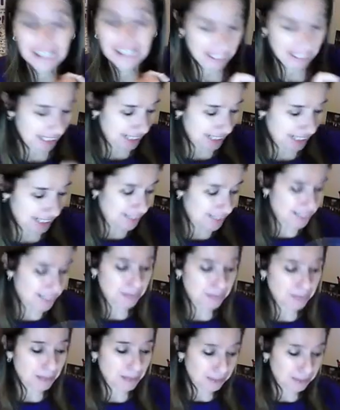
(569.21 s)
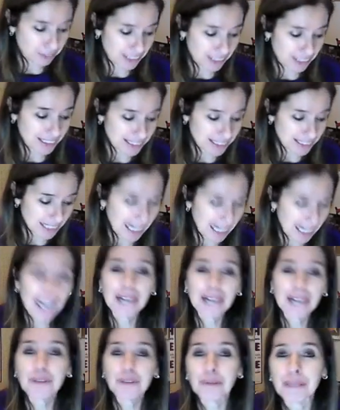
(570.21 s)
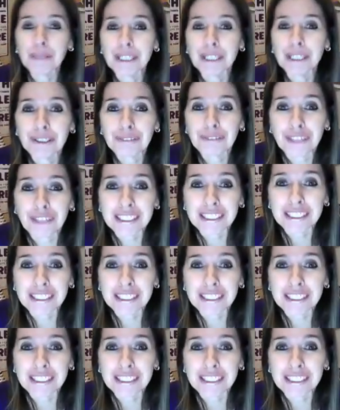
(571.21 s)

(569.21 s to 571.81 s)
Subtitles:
And indeed, my friends, I will be your friend